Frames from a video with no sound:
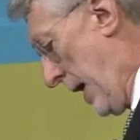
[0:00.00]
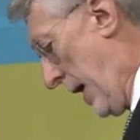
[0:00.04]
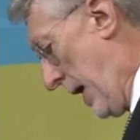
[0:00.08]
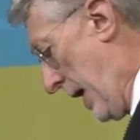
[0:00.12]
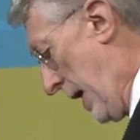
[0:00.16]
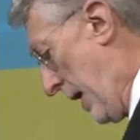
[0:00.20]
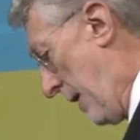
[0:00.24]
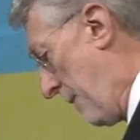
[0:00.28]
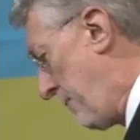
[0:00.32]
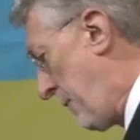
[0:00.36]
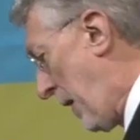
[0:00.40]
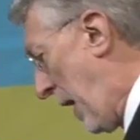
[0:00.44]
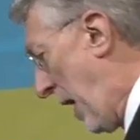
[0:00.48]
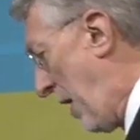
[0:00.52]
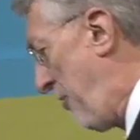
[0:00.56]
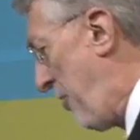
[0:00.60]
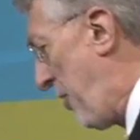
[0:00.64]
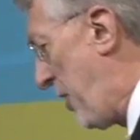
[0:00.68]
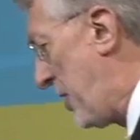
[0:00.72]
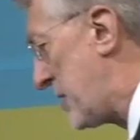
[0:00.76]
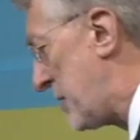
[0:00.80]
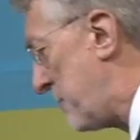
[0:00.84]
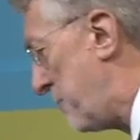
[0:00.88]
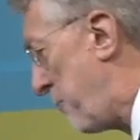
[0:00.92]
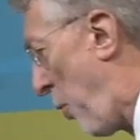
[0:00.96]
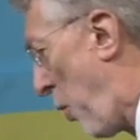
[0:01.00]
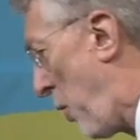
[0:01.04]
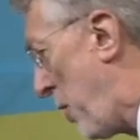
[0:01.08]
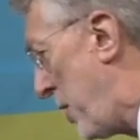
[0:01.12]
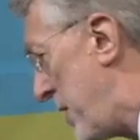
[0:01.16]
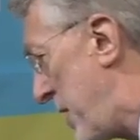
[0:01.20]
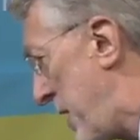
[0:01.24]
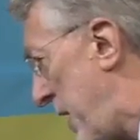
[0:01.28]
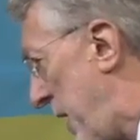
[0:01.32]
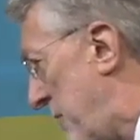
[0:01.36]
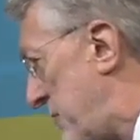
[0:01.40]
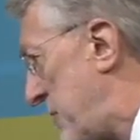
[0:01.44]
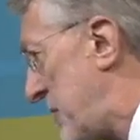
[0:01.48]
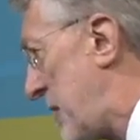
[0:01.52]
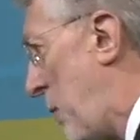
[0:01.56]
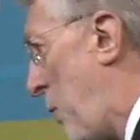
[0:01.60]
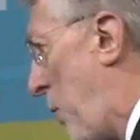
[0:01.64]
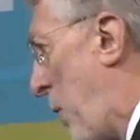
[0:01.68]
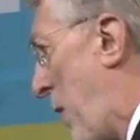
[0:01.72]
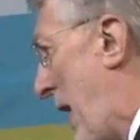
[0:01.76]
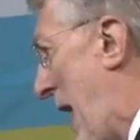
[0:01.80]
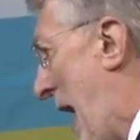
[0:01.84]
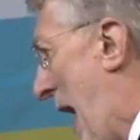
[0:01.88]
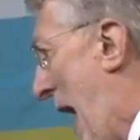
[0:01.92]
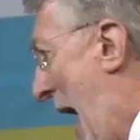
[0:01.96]
I think it's important to give
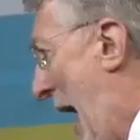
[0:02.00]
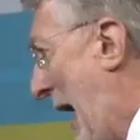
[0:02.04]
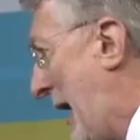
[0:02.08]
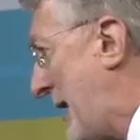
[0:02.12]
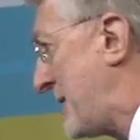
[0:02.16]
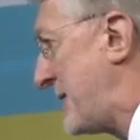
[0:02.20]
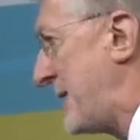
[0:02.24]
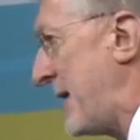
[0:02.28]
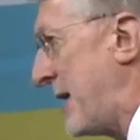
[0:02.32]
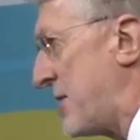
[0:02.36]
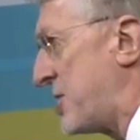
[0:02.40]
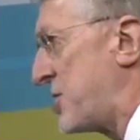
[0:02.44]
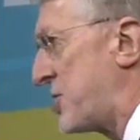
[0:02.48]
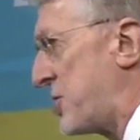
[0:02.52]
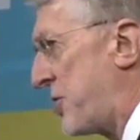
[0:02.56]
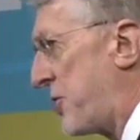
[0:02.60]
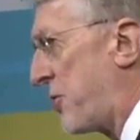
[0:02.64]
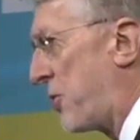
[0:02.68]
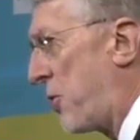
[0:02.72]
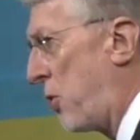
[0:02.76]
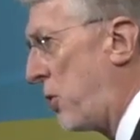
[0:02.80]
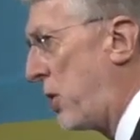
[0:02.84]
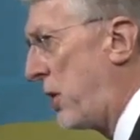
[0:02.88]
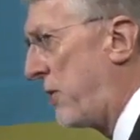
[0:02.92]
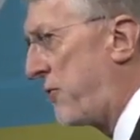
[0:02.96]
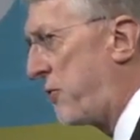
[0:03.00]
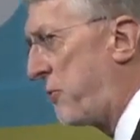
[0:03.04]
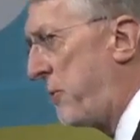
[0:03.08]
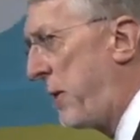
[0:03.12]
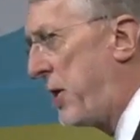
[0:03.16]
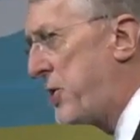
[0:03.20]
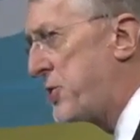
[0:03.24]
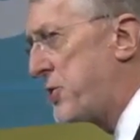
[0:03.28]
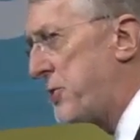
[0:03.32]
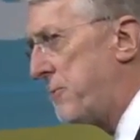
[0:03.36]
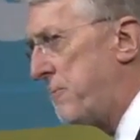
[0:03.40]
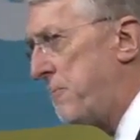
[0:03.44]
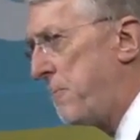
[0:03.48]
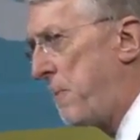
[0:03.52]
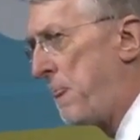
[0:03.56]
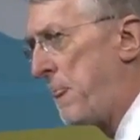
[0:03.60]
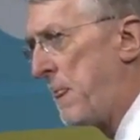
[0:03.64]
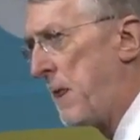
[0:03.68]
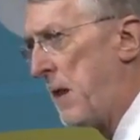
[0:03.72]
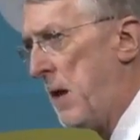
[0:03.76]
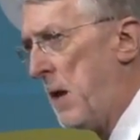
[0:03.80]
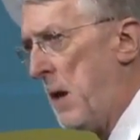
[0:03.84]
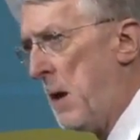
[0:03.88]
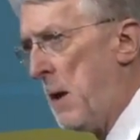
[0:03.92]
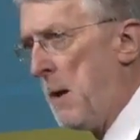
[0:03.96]
someone access to their own information
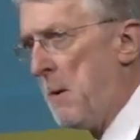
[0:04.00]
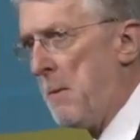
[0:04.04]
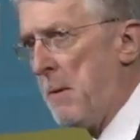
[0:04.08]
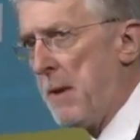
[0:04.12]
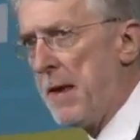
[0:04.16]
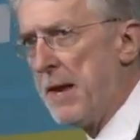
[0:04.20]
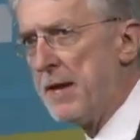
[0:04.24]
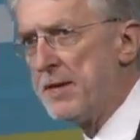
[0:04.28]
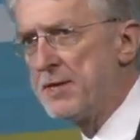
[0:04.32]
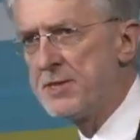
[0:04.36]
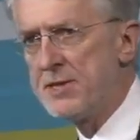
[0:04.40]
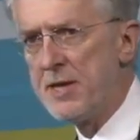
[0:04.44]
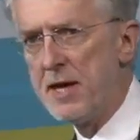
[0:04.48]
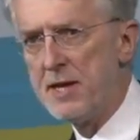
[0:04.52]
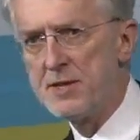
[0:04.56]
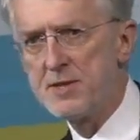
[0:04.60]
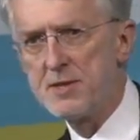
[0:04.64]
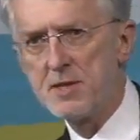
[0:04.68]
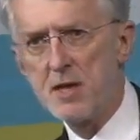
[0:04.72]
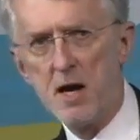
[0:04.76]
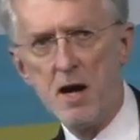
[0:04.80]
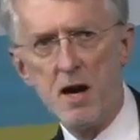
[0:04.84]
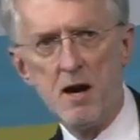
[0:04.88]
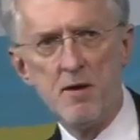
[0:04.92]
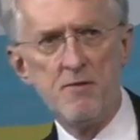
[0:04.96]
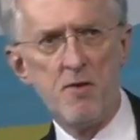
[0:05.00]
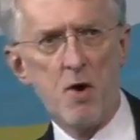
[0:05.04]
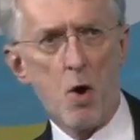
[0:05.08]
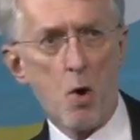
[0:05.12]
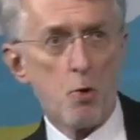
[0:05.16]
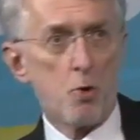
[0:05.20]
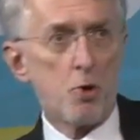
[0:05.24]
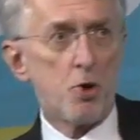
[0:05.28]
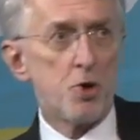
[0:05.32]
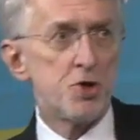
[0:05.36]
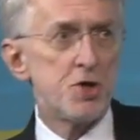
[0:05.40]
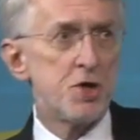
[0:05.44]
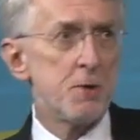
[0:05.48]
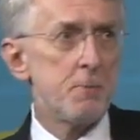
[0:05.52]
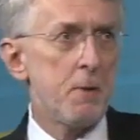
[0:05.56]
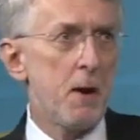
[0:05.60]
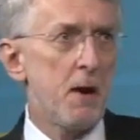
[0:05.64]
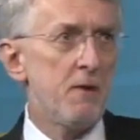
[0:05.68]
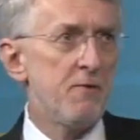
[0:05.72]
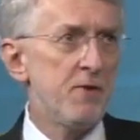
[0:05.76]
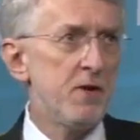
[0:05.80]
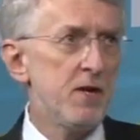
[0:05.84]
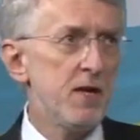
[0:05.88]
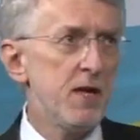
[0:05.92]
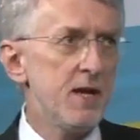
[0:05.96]
in a sense of ownership
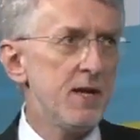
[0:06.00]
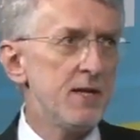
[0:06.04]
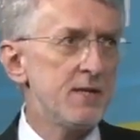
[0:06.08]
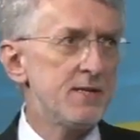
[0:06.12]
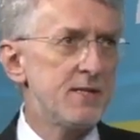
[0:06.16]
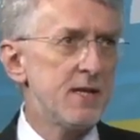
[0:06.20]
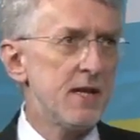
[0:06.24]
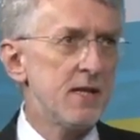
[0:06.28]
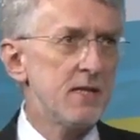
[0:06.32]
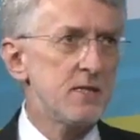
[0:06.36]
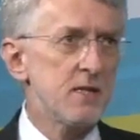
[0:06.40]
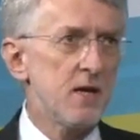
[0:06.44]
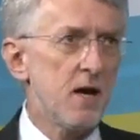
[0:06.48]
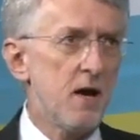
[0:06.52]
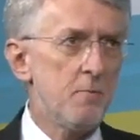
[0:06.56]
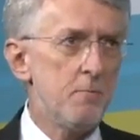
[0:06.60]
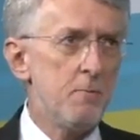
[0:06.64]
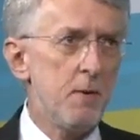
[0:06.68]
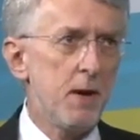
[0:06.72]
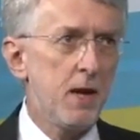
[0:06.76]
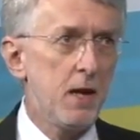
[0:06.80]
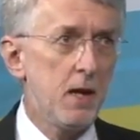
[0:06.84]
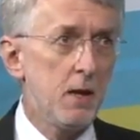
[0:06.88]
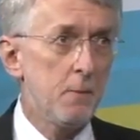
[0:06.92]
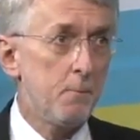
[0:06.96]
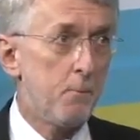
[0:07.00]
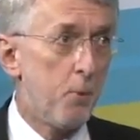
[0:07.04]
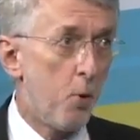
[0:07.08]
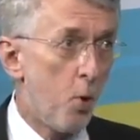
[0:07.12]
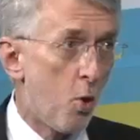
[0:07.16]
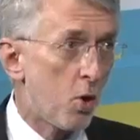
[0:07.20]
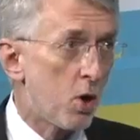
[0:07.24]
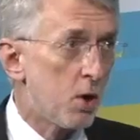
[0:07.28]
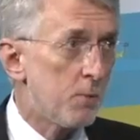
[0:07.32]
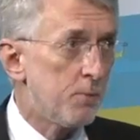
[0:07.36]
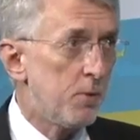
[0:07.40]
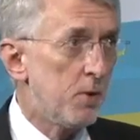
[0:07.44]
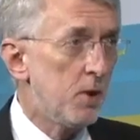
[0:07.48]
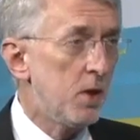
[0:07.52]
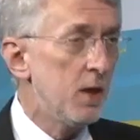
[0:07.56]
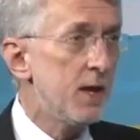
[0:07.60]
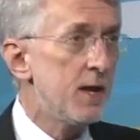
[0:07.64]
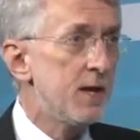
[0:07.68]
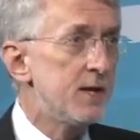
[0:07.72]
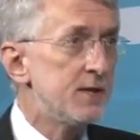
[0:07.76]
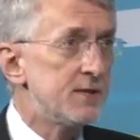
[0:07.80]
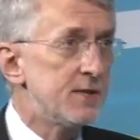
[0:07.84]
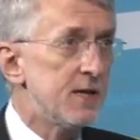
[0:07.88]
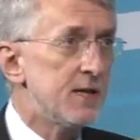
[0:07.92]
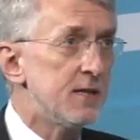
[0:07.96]
of it, in a sense of making it portable,
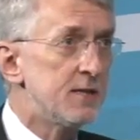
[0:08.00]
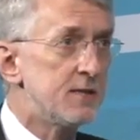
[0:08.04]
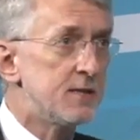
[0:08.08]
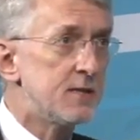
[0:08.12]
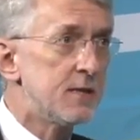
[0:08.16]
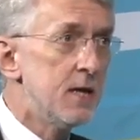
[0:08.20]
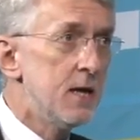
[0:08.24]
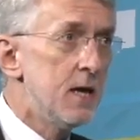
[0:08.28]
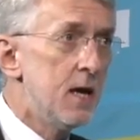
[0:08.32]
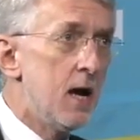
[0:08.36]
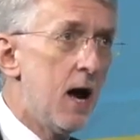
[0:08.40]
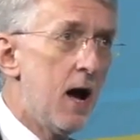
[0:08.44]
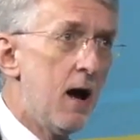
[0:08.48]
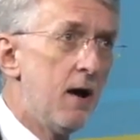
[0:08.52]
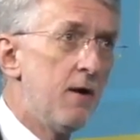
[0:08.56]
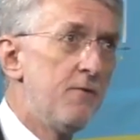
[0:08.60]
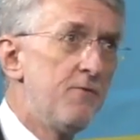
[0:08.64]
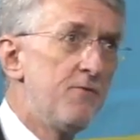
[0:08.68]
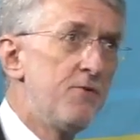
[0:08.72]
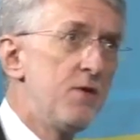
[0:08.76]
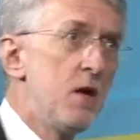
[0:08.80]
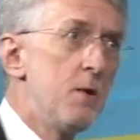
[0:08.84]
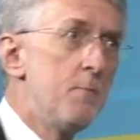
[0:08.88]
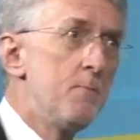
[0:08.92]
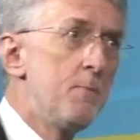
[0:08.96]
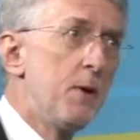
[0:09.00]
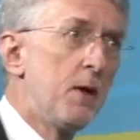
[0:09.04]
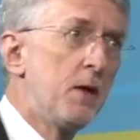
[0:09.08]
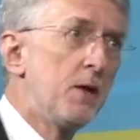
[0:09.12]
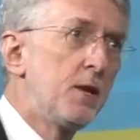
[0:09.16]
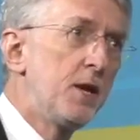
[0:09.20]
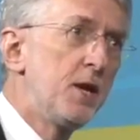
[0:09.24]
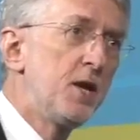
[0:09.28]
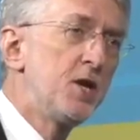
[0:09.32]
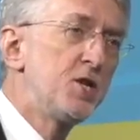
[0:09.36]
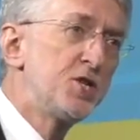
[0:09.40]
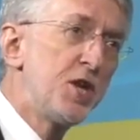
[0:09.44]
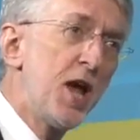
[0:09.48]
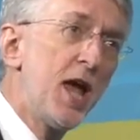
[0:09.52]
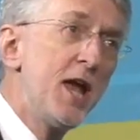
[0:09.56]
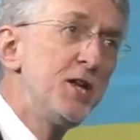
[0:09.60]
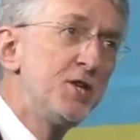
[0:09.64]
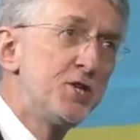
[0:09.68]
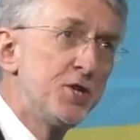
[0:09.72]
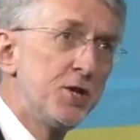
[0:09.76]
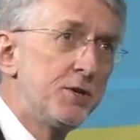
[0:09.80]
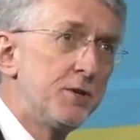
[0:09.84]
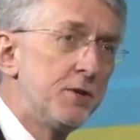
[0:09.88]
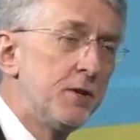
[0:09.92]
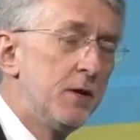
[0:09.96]
in a sense of the ability to
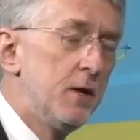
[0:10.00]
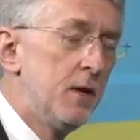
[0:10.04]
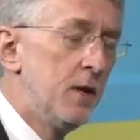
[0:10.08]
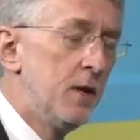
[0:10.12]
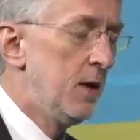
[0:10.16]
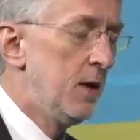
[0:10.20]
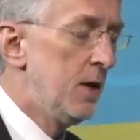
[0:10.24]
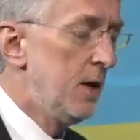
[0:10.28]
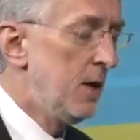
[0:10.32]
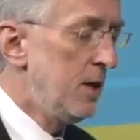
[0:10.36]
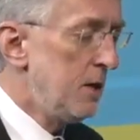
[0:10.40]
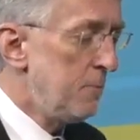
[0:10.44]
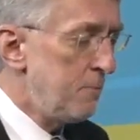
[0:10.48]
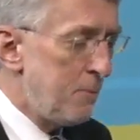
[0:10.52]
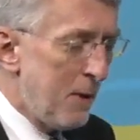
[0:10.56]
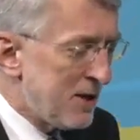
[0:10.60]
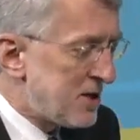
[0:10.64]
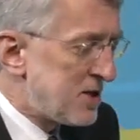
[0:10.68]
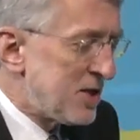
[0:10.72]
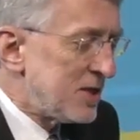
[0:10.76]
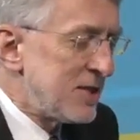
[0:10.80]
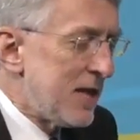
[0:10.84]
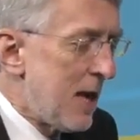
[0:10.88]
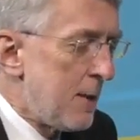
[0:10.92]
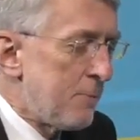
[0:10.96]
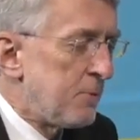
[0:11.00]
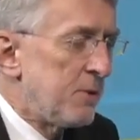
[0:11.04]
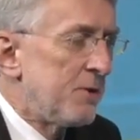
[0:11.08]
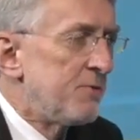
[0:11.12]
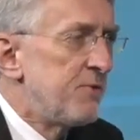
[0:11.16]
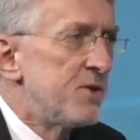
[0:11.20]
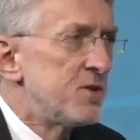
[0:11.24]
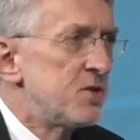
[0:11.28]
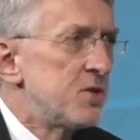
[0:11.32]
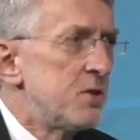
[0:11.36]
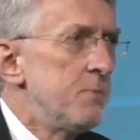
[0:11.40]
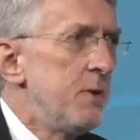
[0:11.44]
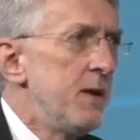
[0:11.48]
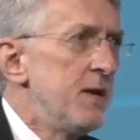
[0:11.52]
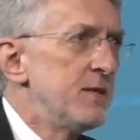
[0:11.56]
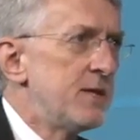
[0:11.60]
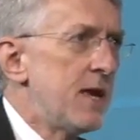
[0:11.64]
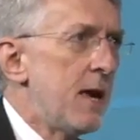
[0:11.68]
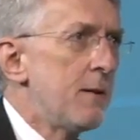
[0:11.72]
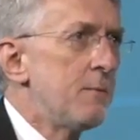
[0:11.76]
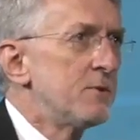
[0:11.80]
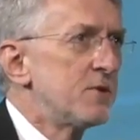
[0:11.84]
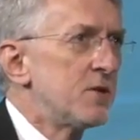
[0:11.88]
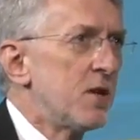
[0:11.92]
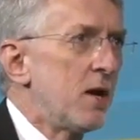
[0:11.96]
change it. The best example of this to me is
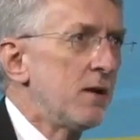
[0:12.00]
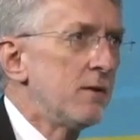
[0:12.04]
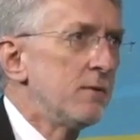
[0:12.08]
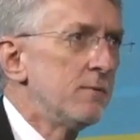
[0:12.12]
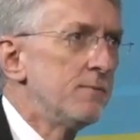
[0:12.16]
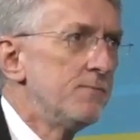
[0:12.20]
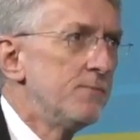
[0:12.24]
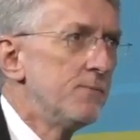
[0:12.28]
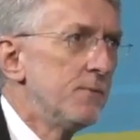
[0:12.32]
Amazon.